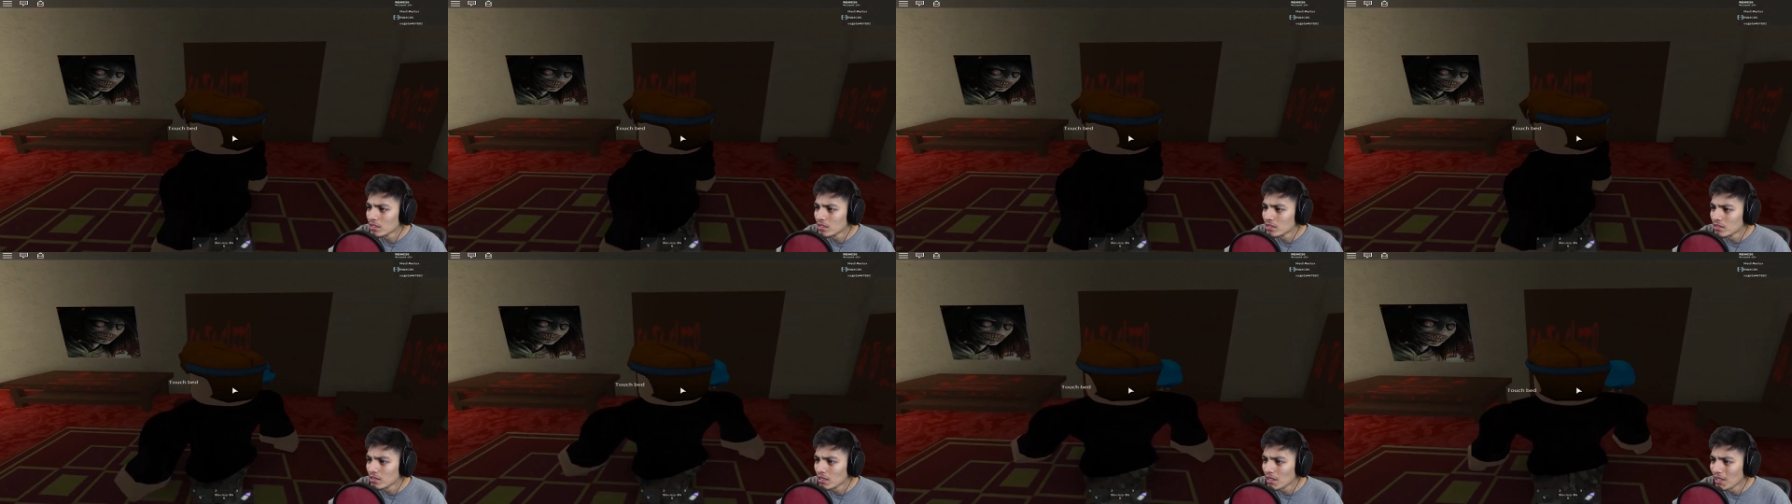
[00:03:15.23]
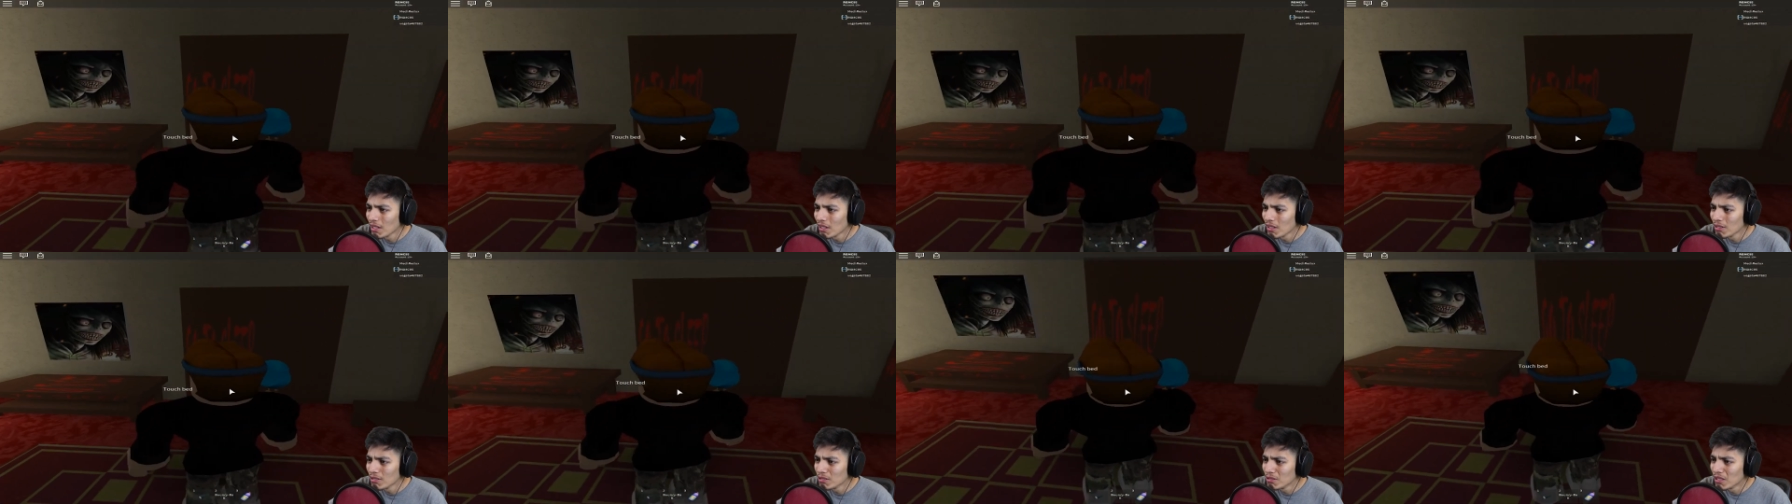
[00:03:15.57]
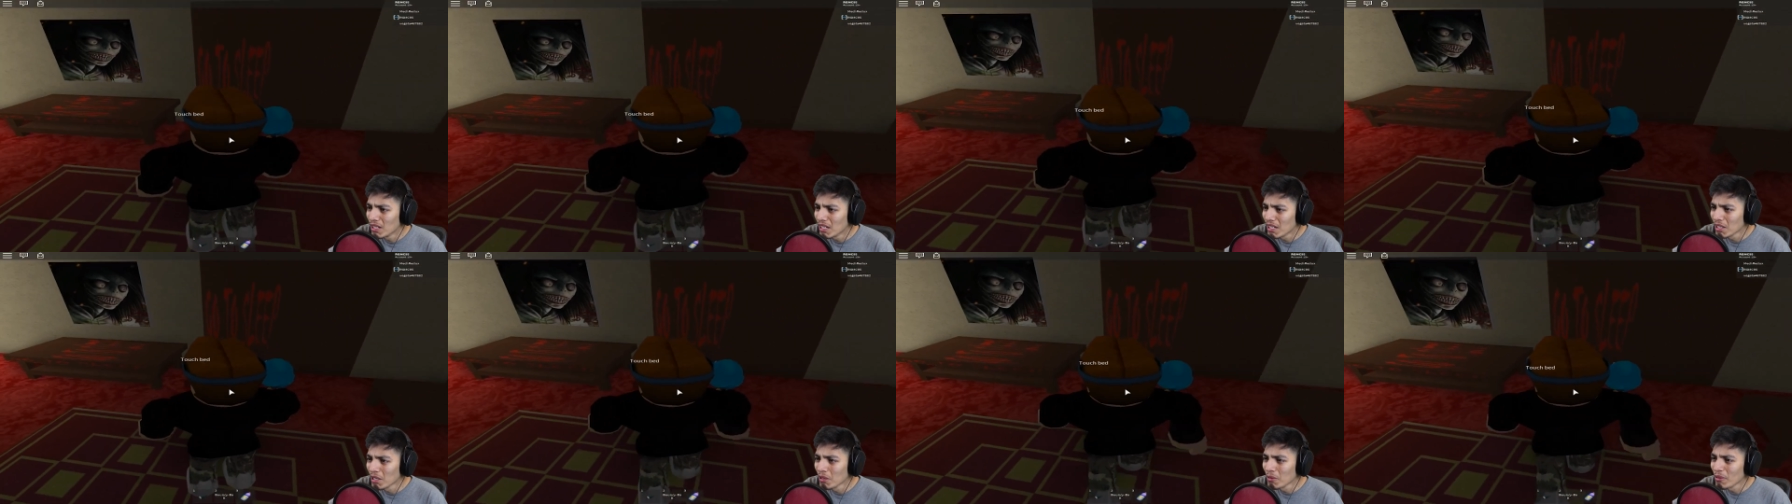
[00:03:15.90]

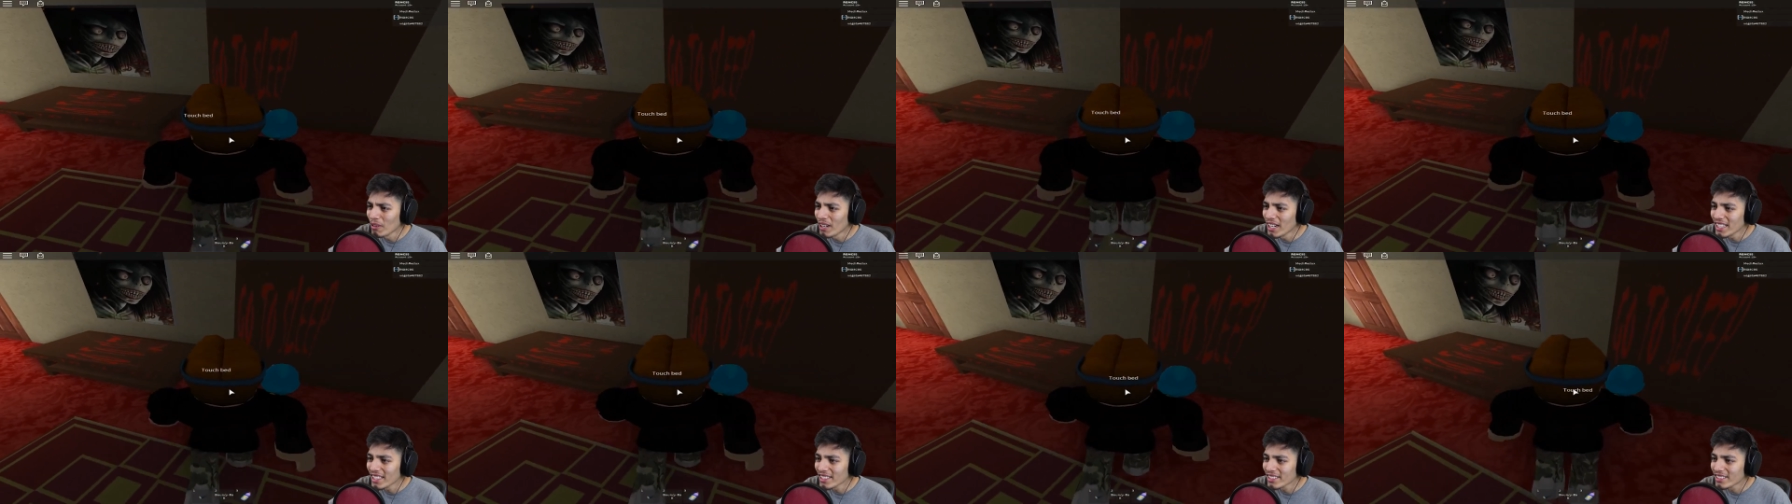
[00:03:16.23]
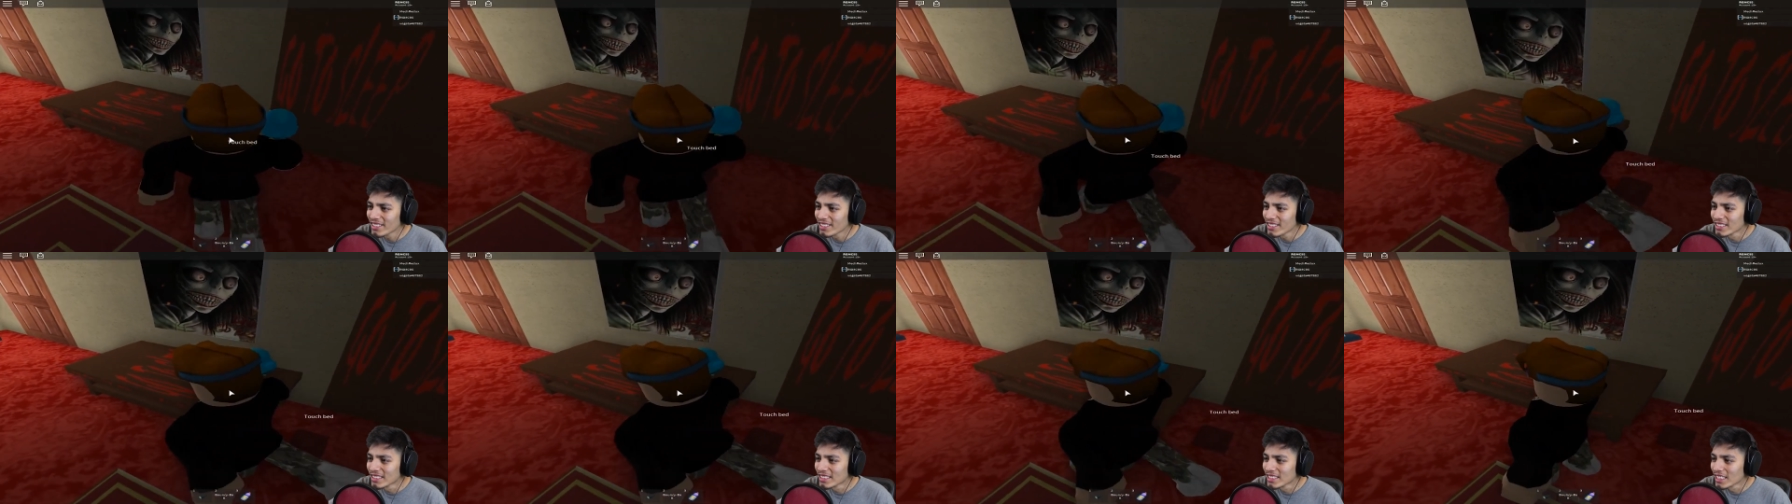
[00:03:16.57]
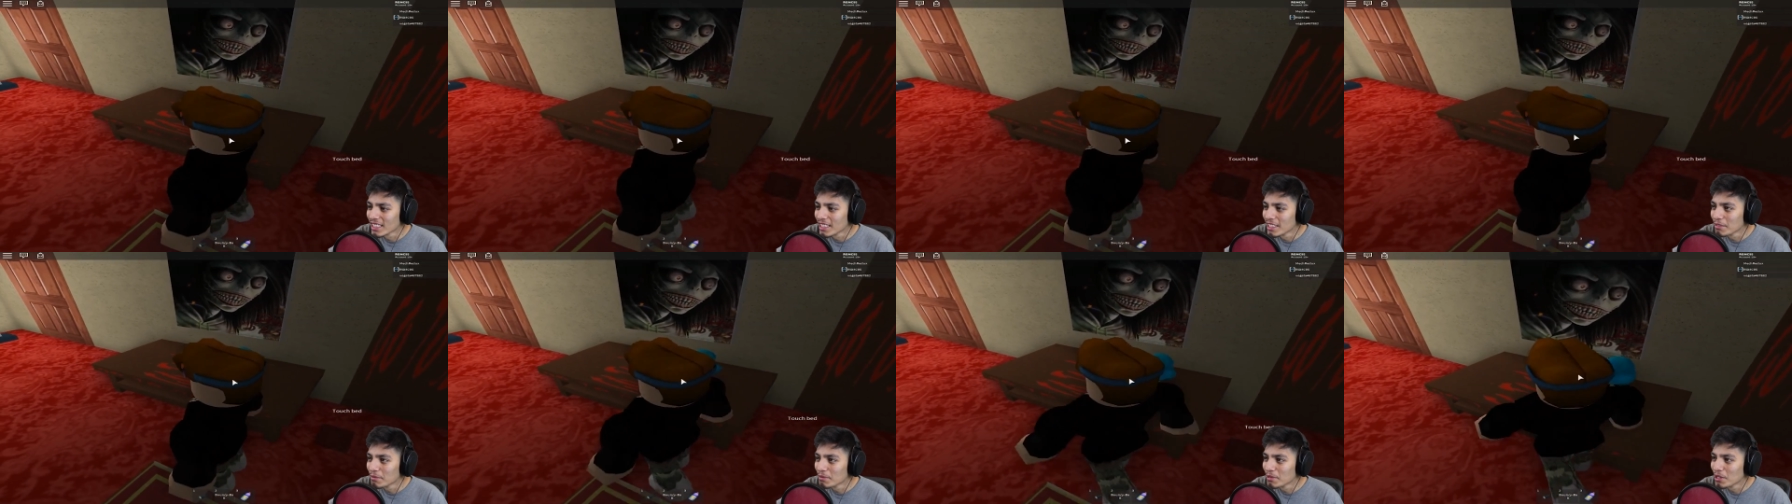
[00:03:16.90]
No, I don't want to go to
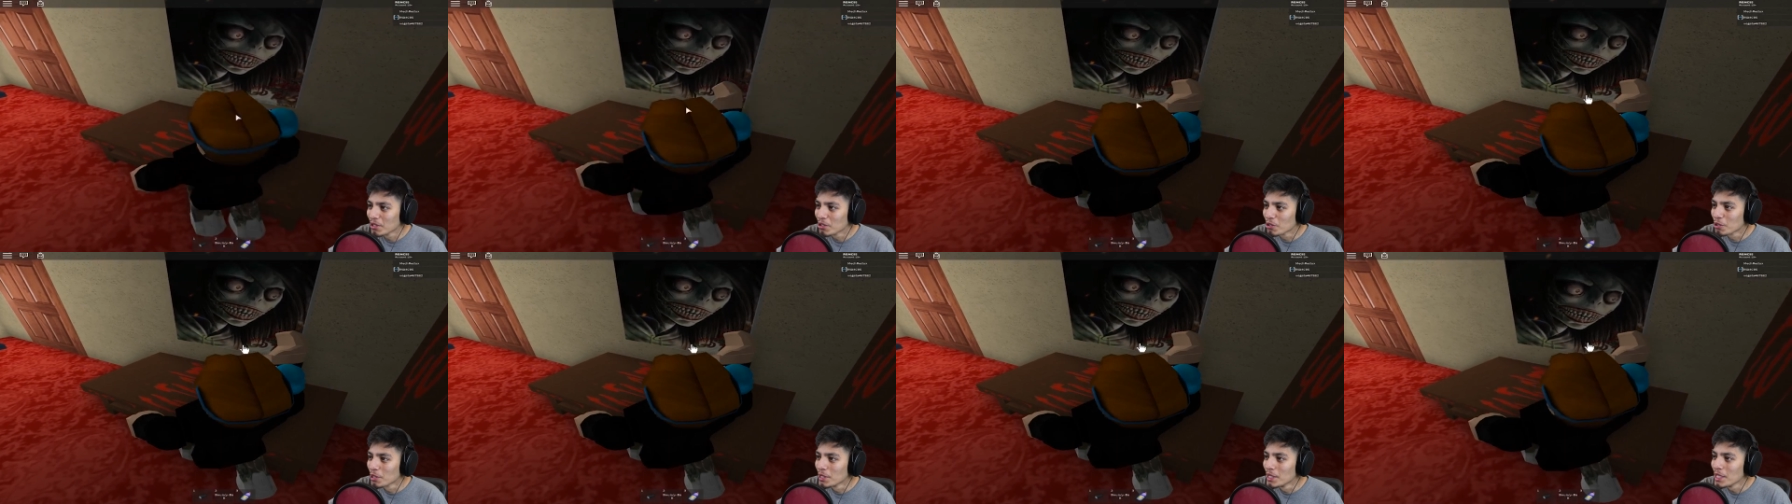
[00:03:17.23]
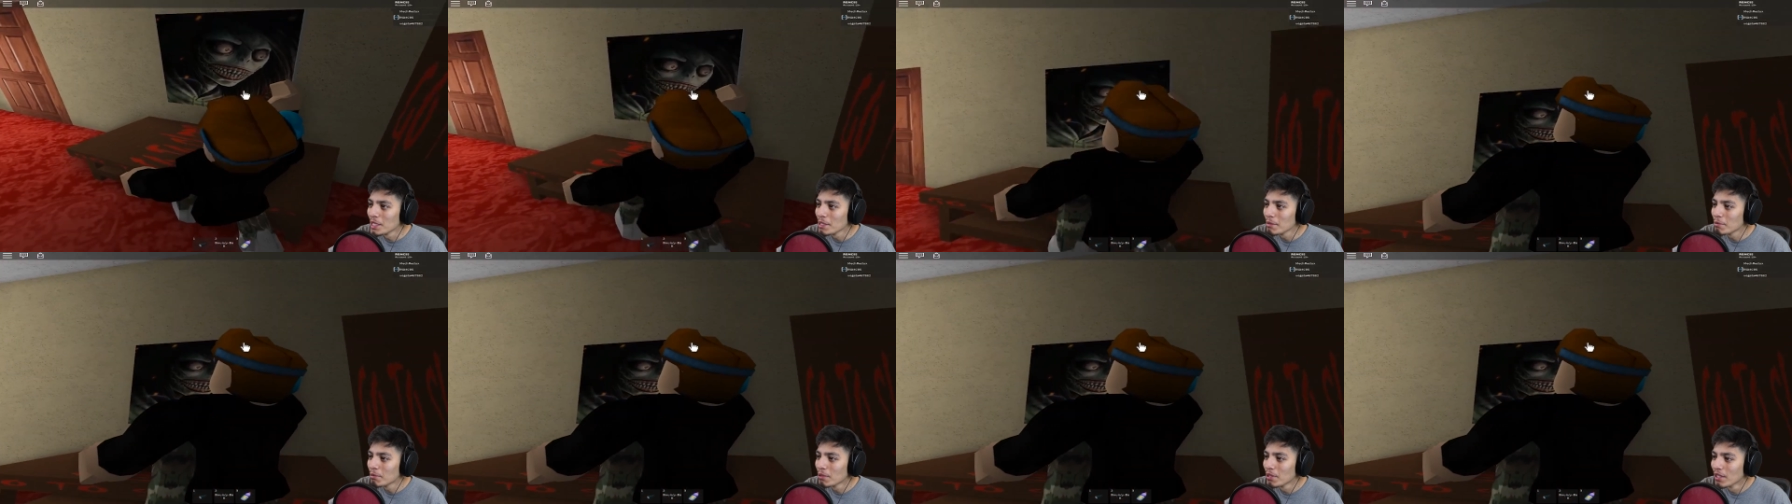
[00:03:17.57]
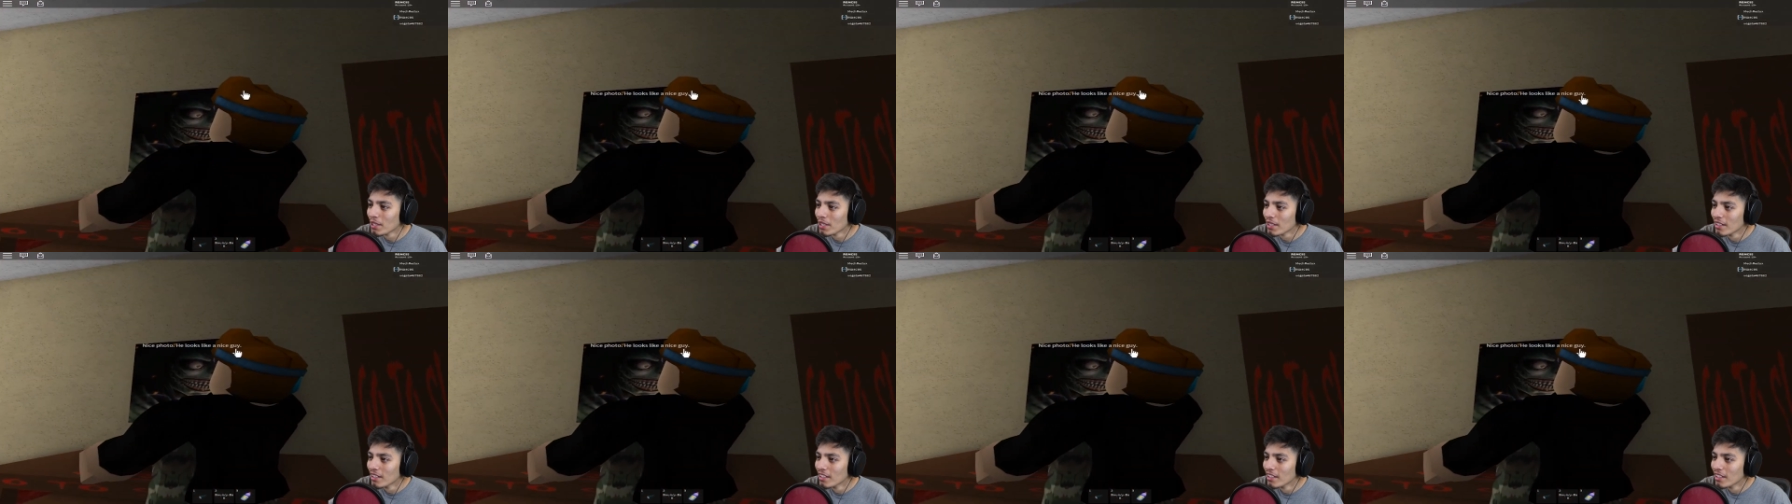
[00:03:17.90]
sleep, you creep.